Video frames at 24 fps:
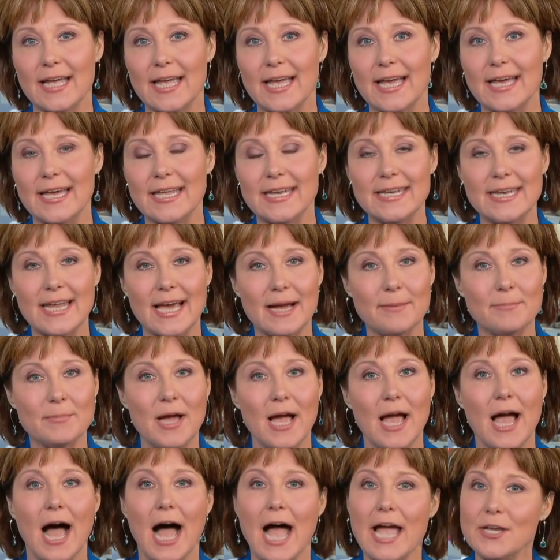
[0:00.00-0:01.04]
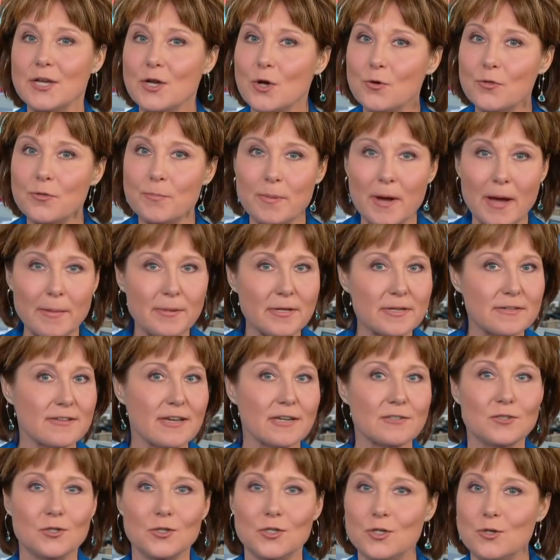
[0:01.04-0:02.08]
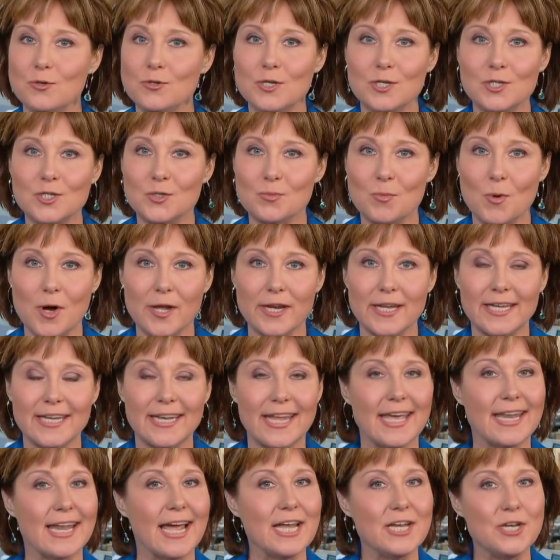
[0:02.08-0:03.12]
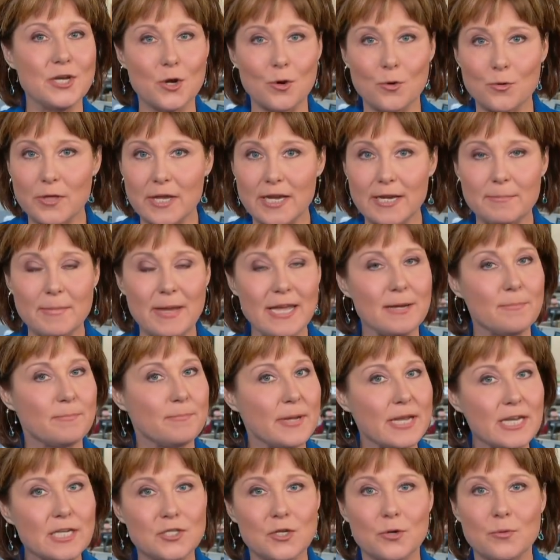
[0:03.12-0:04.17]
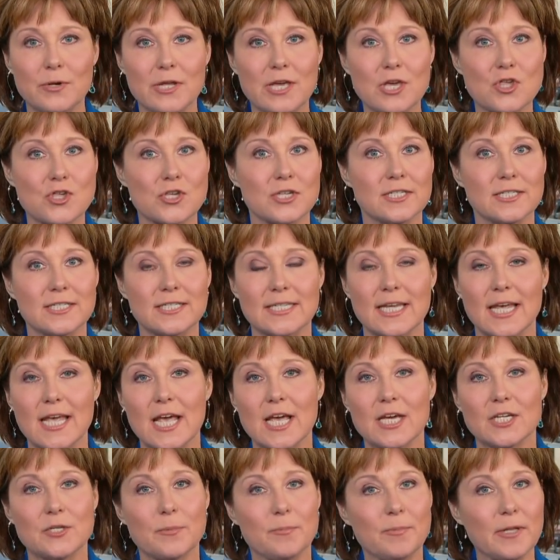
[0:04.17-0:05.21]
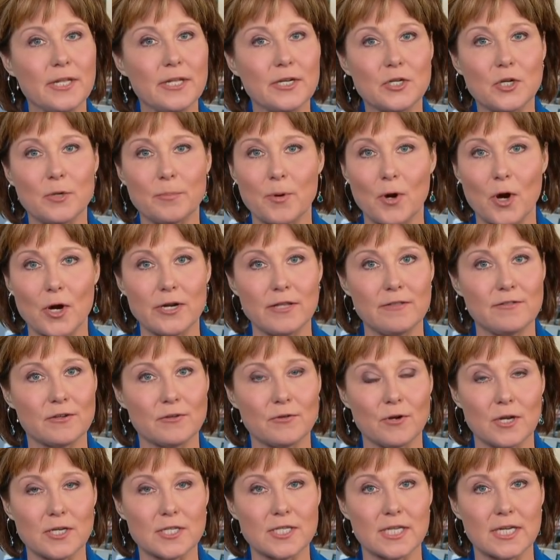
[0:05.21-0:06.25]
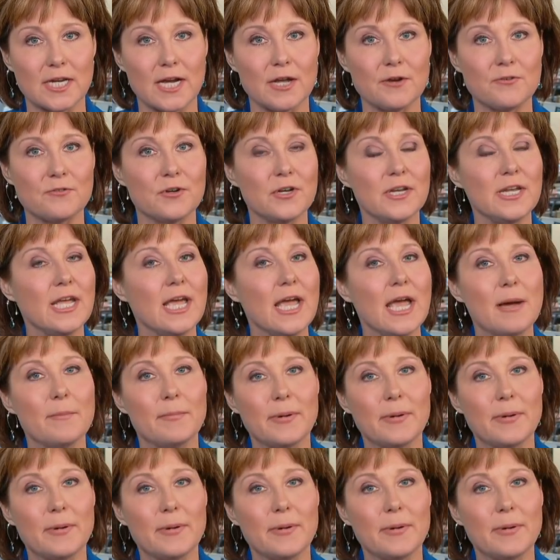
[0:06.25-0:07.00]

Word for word: And um, I know the public sector unions want it, and I know they make big donations to political parties across the country,